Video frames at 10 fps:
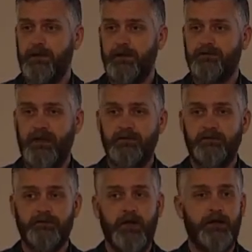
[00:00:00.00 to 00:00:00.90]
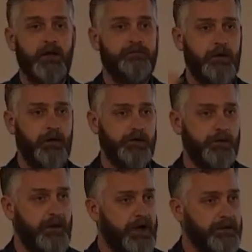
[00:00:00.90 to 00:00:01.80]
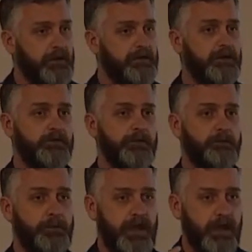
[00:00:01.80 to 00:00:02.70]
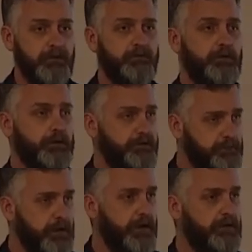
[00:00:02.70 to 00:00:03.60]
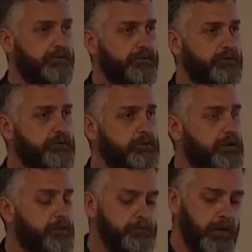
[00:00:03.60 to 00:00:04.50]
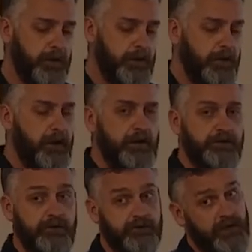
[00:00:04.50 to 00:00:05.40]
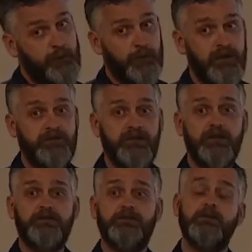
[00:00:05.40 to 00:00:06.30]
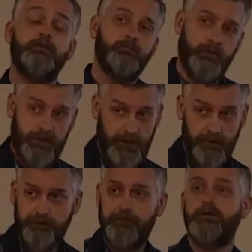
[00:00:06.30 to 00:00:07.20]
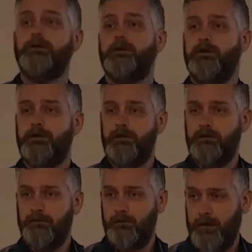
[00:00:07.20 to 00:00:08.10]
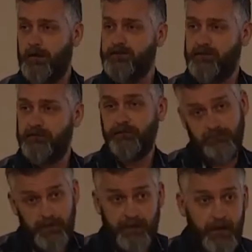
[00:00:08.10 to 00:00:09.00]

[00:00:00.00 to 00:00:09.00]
It's like you sawed off part of your body. I mean, it was a painful experience. Okay? And he says that would make sense if marriage is a